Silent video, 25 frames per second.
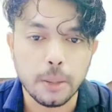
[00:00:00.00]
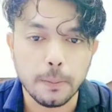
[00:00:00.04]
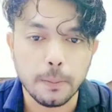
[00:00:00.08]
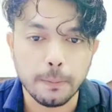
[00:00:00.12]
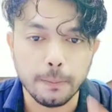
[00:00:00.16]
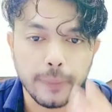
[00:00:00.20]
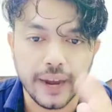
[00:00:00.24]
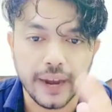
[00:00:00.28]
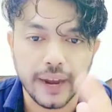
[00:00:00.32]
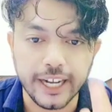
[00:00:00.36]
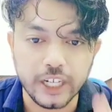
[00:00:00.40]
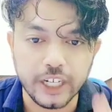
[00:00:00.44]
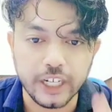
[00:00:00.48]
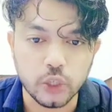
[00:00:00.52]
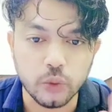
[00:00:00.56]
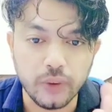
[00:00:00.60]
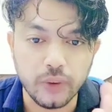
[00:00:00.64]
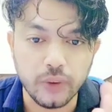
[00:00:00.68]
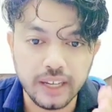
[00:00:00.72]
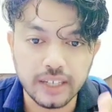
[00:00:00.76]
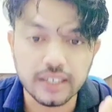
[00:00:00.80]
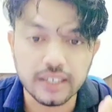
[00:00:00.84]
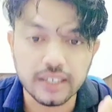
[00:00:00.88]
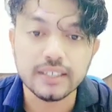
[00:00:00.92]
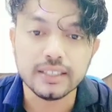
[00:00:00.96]
By
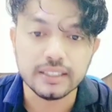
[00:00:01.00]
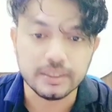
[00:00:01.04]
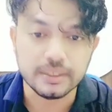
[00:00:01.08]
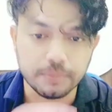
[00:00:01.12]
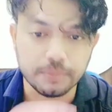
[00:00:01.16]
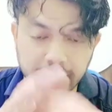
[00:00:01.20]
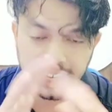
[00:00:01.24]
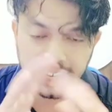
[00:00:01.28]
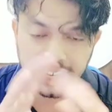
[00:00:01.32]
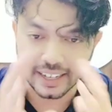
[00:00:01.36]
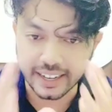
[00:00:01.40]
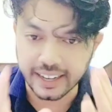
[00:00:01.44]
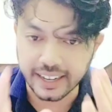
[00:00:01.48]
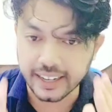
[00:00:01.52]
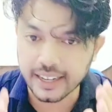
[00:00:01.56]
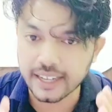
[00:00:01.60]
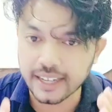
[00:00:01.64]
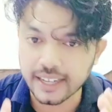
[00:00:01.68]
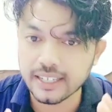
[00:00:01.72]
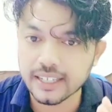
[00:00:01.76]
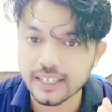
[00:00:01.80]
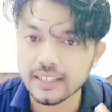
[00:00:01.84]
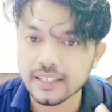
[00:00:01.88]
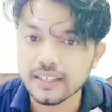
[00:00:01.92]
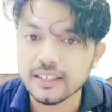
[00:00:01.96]

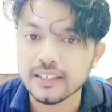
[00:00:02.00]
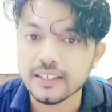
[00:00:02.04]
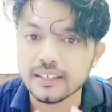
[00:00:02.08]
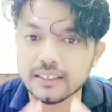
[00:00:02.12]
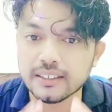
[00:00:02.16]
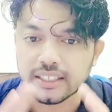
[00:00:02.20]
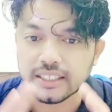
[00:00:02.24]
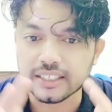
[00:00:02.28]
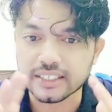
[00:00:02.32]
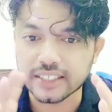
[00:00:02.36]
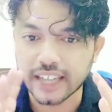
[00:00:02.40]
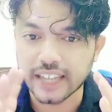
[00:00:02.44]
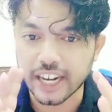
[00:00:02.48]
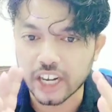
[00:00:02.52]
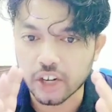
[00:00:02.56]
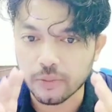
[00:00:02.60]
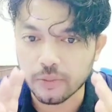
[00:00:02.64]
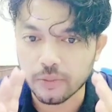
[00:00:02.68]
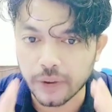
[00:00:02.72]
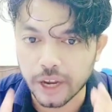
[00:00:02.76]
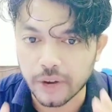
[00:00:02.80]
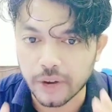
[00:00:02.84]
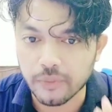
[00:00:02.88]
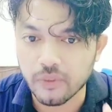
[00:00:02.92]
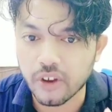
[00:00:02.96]
creating this kind of
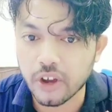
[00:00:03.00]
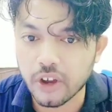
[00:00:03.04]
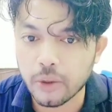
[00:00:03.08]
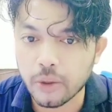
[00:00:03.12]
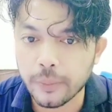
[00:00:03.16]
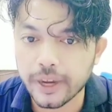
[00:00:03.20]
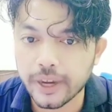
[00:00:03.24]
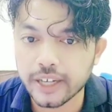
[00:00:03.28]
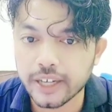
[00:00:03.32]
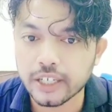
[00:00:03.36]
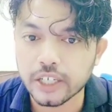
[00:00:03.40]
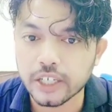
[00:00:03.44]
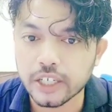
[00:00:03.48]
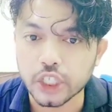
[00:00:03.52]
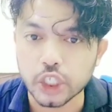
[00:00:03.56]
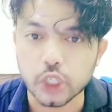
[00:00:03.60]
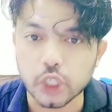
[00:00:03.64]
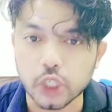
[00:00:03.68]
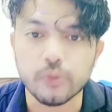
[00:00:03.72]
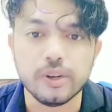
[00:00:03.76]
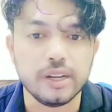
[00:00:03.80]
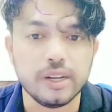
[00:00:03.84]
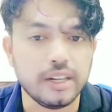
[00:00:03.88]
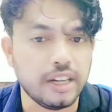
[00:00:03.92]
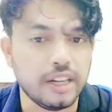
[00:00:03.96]
environment,
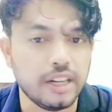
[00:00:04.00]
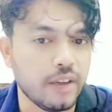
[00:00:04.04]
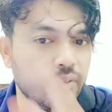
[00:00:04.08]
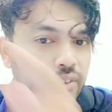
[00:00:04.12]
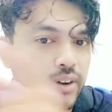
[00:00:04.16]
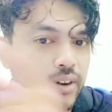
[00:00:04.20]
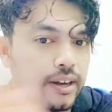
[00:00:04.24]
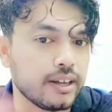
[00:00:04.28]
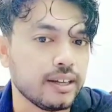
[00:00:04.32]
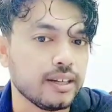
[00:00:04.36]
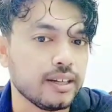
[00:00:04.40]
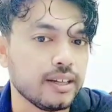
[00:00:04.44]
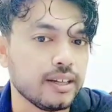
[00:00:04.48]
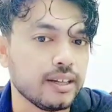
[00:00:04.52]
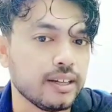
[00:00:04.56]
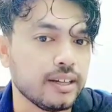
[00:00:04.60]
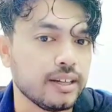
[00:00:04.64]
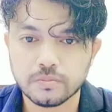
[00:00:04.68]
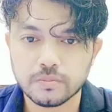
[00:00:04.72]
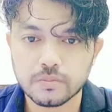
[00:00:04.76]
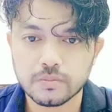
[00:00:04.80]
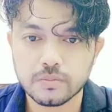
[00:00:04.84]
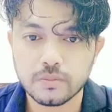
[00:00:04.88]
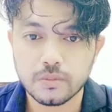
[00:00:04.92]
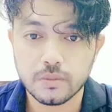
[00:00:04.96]
you will definitely succeed.
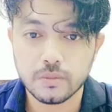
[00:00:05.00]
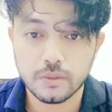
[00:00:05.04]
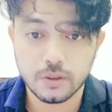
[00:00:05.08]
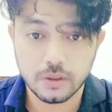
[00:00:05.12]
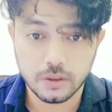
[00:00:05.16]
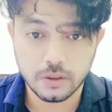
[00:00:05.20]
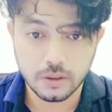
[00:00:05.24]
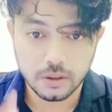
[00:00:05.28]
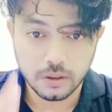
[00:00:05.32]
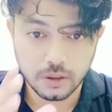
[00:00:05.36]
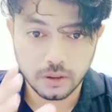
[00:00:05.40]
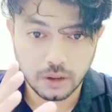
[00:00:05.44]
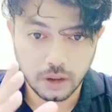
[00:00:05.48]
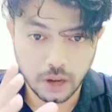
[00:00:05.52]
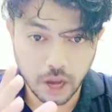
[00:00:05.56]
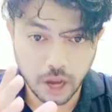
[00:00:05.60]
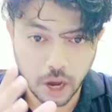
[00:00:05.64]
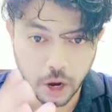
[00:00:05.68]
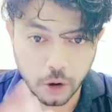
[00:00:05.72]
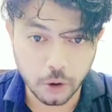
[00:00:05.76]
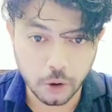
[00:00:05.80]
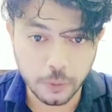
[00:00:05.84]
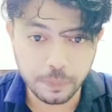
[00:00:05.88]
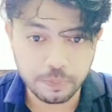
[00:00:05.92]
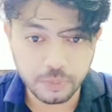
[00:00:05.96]

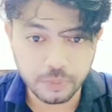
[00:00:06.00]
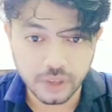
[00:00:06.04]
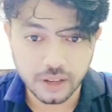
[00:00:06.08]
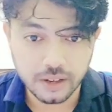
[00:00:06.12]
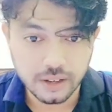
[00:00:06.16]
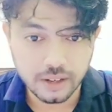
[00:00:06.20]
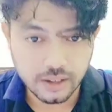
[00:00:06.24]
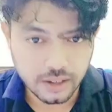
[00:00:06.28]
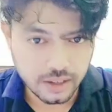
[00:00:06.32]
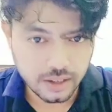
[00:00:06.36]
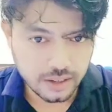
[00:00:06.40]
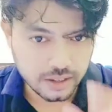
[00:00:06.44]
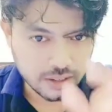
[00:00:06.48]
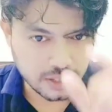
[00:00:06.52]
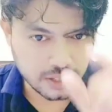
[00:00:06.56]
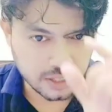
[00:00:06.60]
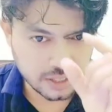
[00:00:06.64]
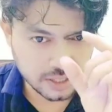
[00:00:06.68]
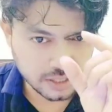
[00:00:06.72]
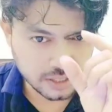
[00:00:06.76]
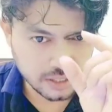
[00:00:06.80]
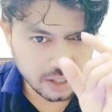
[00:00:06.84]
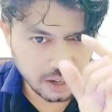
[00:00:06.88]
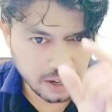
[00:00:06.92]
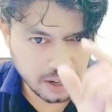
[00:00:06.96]
Now, this
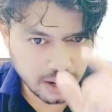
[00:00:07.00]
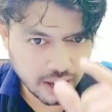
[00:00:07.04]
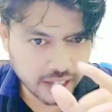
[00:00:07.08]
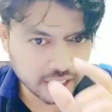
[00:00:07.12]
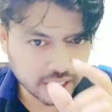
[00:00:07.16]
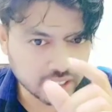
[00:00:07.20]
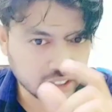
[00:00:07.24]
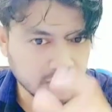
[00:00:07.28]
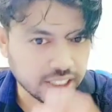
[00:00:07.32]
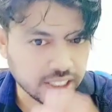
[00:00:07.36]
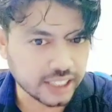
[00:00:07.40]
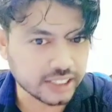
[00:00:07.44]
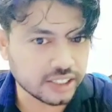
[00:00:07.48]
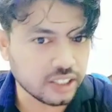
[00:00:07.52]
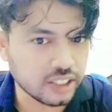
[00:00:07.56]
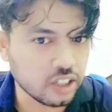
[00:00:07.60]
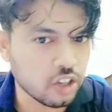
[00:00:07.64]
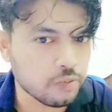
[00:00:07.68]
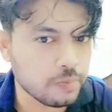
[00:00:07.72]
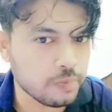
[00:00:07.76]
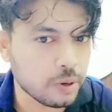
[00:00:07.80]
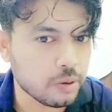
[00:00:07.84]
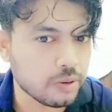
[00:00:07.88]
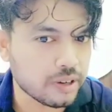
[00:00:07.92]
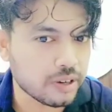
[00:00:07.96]
is the last section
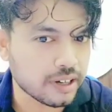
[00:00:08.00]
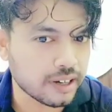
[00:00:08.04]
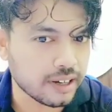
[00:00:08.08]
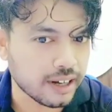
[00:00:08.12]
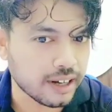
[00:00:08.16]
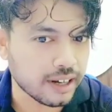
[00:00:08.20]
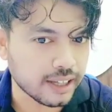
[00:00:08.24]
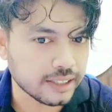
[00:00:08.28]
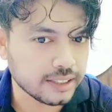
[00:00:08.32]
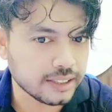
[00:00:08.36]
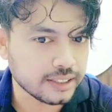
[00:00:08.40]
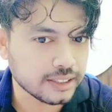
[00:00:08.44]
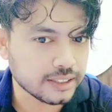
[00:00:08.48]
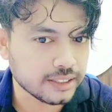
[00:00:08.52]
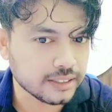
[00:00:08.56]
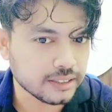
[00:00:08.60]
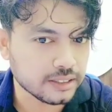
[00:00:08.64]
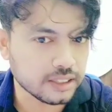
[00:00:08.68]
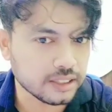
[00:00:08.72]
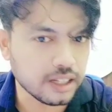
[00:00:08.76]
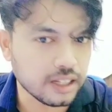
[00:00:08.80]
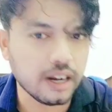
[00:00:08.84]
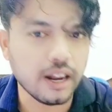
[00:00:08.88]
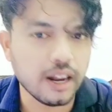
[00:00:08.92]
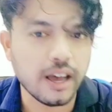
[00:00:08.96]
of our class,
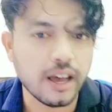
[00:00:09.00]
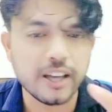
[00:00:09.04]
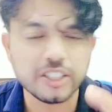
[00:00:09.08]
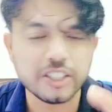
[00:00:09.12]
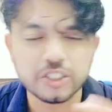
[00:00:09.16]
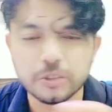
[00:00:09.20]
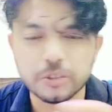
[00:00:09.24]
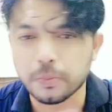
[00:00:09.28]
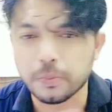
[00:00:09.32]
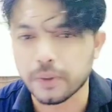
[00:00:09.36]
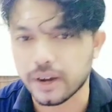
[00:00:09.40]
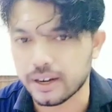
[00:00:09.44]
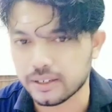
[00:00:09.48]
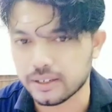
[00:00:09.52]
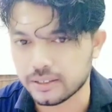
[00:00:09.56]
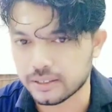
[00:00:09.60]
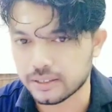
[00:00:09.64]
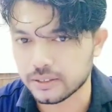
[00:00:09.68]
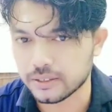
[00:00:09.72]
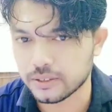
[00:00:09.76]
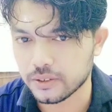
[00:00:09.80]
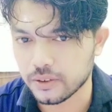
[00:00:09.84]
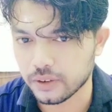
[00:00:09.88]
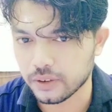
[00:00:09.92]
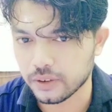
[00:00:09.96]
the last part.
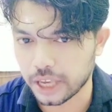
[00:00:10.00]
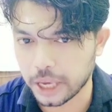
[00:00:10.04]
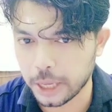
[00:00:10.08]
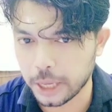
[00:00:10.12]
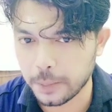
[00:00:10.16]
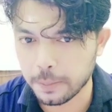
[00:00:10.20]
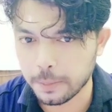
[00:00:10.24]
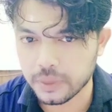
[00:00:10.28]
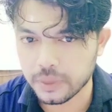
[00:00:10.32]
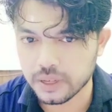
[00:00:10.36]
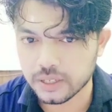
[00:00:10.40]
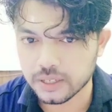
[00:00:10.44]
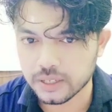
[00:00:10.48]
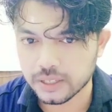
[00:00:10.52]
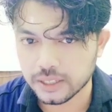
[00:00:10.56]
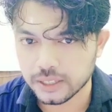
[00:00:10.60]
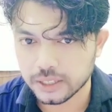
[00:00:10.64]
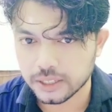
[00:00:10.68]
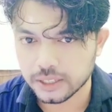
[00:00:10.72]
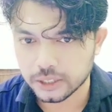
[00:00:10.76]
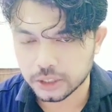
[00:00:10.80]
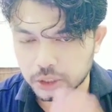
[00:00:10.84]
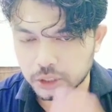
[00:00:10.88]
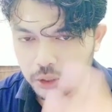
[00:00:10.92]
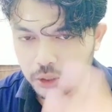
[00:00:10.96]
Okay,
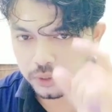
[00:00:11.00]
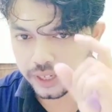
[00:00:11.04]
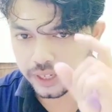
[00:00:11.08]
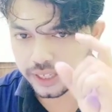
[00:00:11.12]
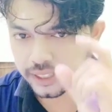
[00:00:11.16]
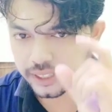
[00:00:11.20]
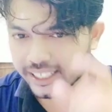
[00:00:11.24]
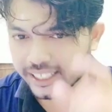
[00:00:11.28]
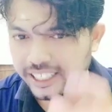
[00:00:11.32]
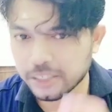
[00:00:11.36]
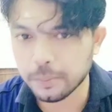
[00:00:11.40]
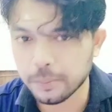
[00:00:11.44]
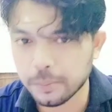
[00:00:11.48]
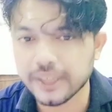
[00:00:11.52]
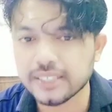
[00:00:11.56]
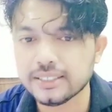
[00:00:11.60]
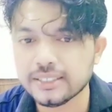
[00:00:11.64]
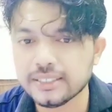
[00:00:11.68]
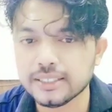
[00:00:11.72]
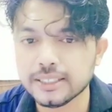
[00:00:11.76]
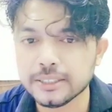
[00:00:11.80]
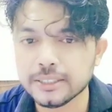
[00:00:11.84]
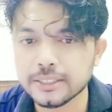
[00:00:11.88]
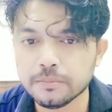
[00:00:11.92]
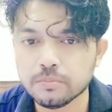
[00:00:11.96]
so I did
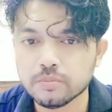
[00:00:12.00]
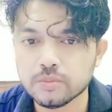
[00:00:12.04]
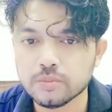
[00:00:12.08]
mention